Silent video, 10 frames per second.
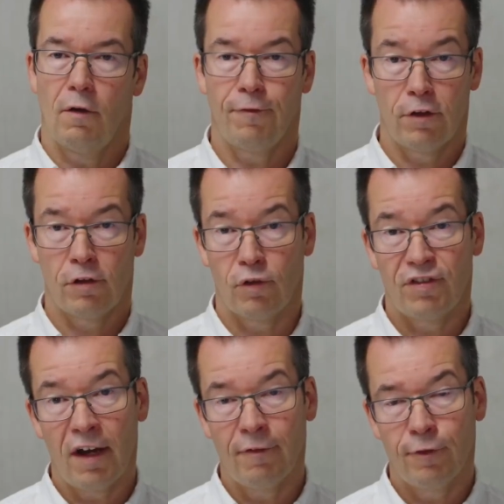Of the
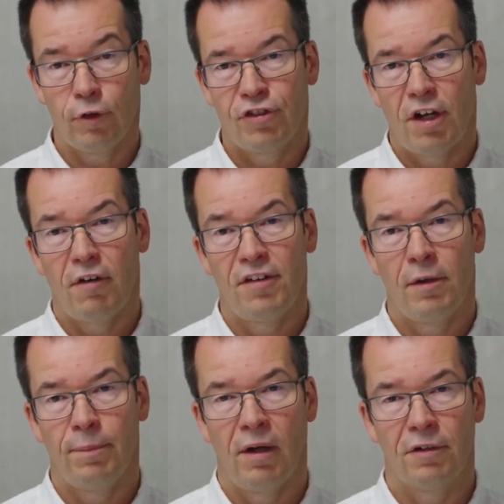sort of downforce
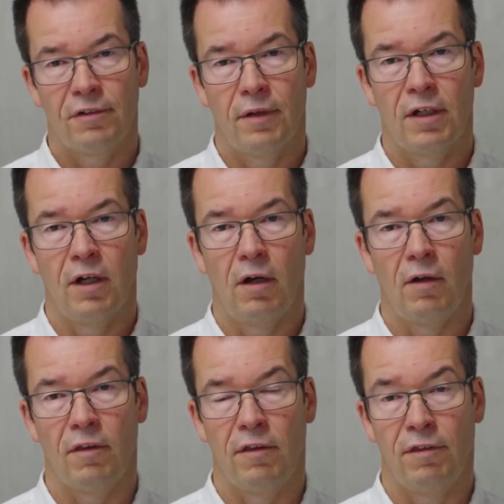generating parts of the
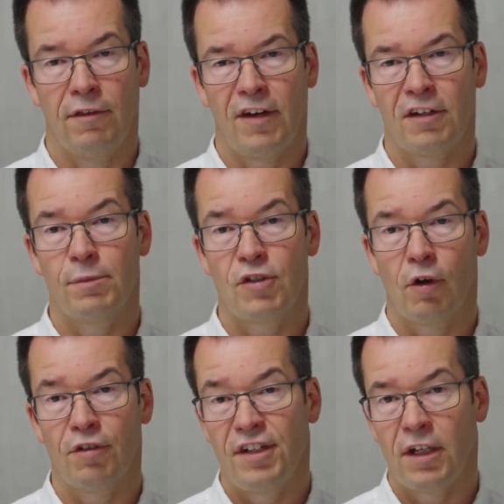car, the vast
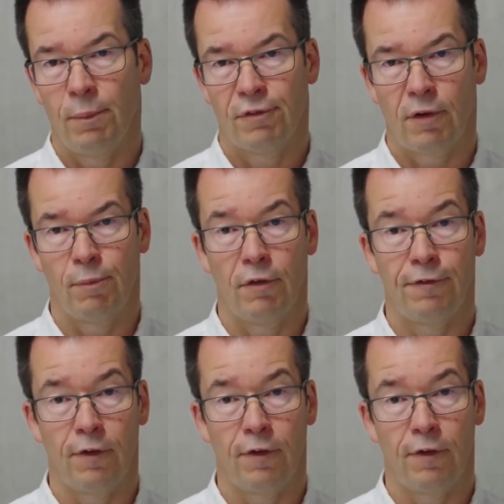majority comes from the